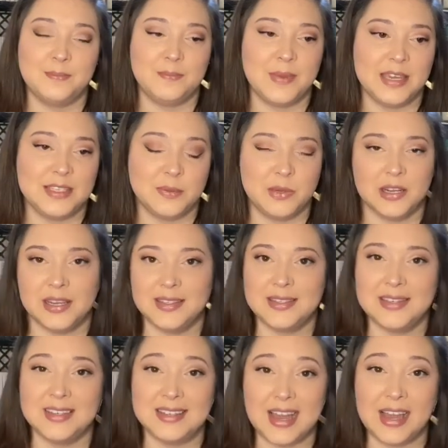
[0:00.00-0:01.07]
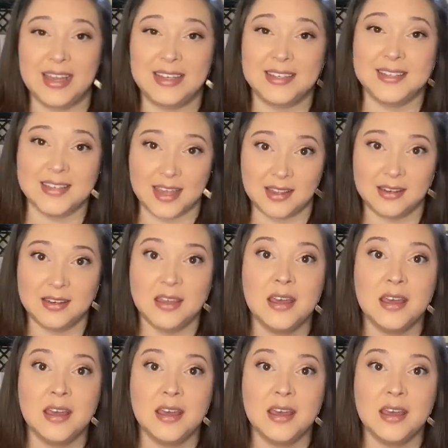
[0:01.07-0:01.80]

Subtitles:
experienced a dying sun.